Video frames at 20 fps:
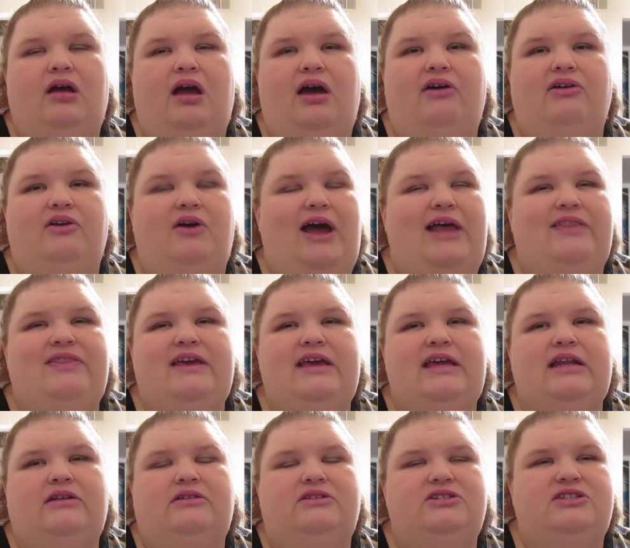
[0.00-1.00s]
I don't know, I think
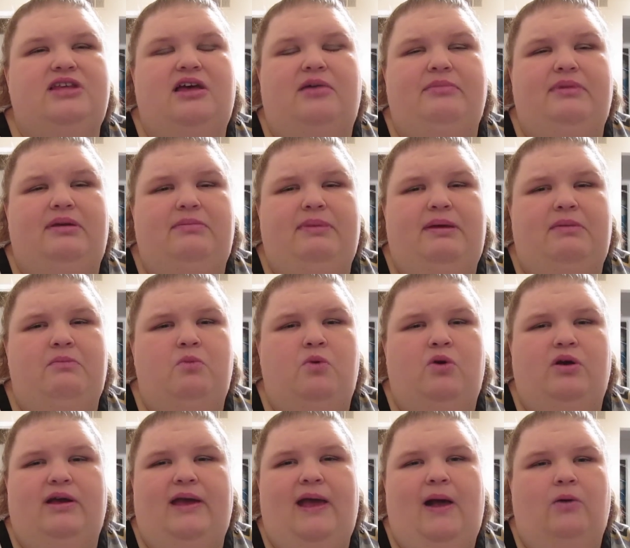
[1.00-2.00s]
it'll just help me be
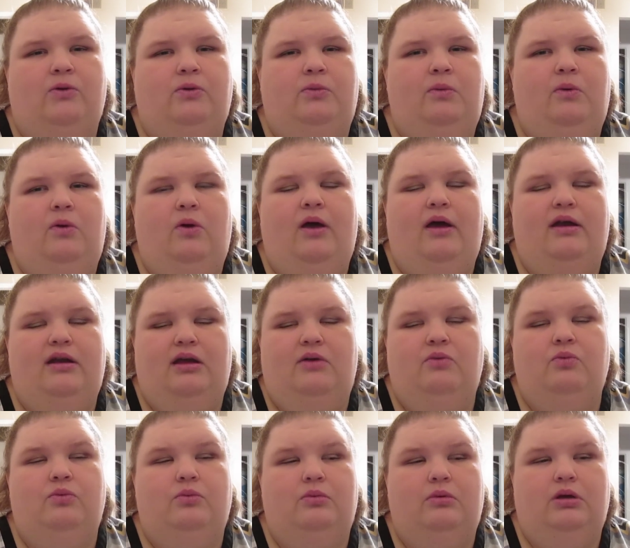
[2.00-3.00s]
more accountable, and I
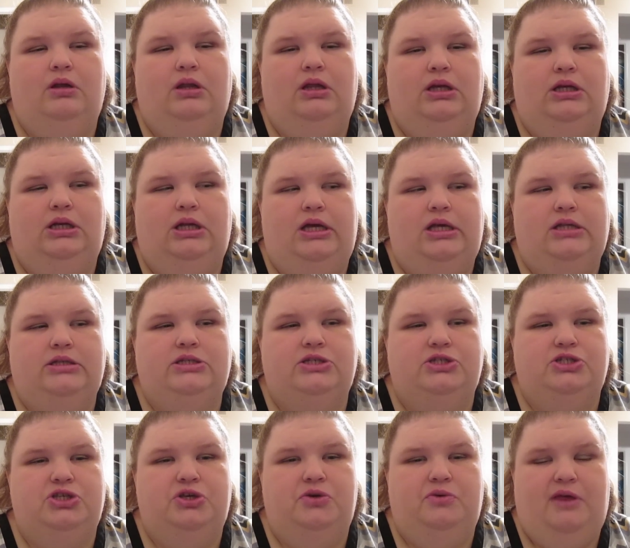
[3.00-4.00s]
really need to
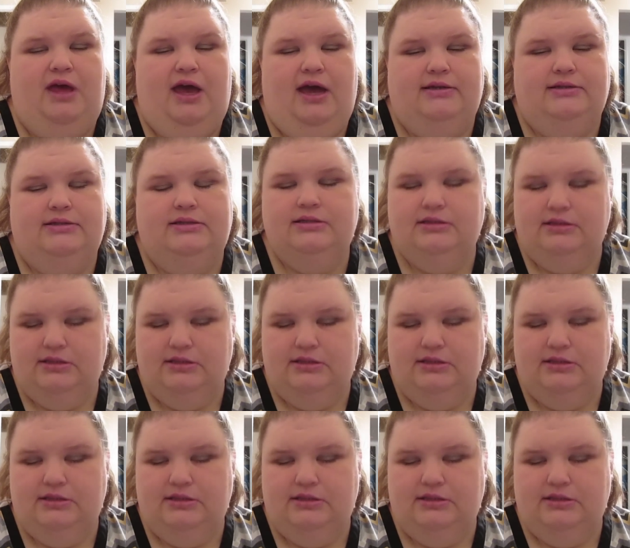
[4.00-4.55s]
do that.